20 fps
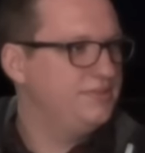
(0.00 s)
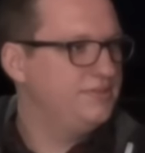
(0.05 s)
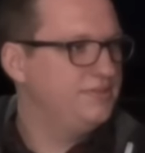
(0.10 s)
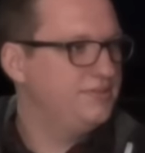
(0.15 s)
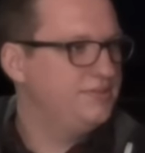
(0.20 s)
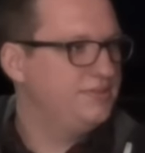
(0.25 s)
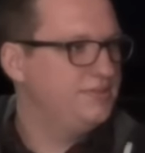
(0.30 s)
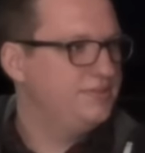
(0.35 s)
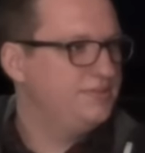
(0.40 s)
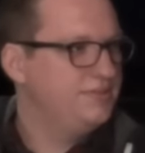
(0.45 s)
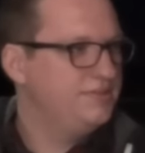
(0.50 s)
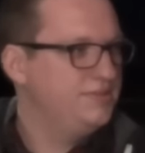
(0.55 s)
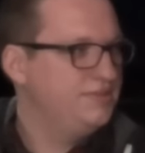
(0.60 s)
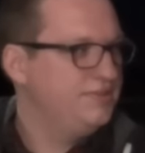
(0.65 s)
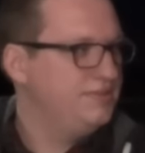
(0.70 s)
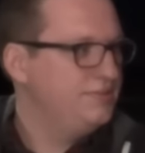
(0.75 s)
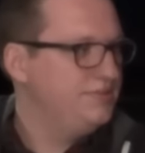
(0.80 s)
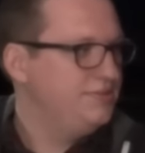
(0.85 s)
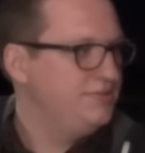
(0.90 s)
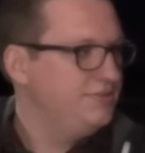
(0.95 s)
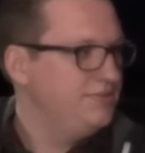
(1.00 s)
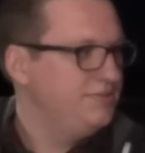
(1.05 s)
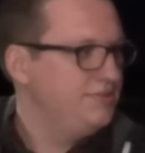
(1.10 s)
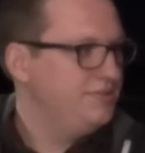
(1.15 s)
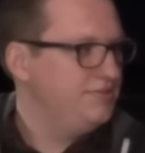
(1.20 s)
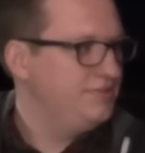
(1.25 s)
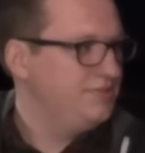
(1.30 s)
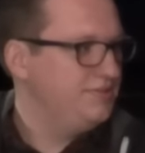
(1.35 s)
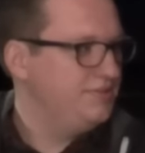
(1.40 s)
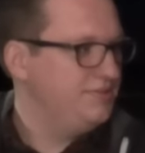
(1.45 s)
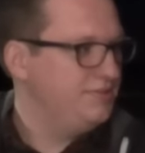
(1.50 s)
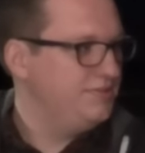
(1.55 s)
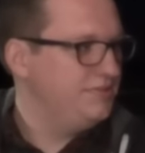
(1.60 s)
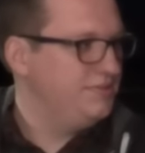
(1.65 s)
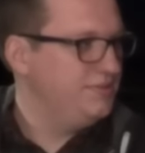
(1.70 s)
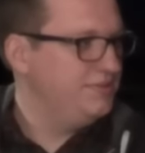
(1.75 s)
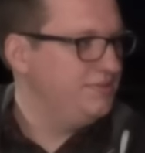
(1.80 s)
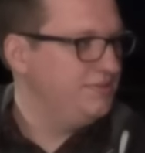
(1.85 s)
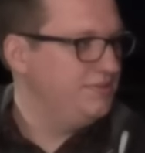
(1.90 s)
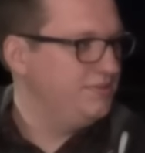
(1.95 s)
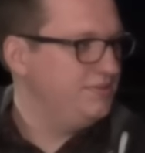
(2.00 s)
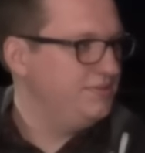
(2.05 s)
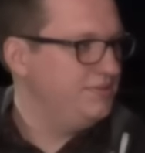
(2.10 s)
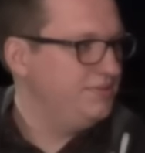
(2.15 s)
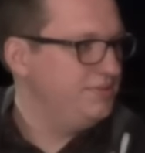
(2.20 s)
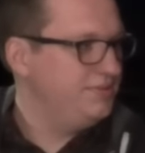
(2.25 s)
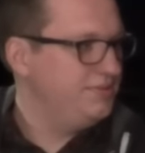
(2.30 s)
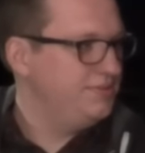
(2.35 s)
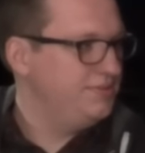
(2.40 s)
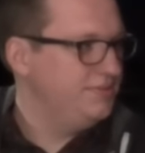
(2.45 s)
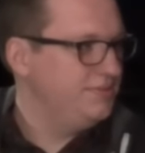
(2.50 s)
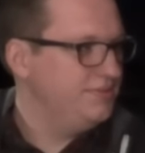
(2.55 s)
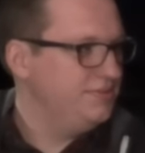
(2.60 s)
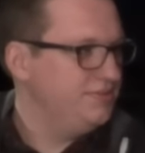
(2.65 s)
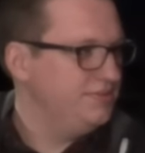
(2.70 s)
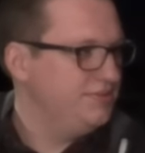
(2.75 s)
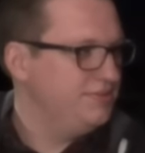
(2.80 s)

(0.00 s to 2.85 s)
The person shown says nothing.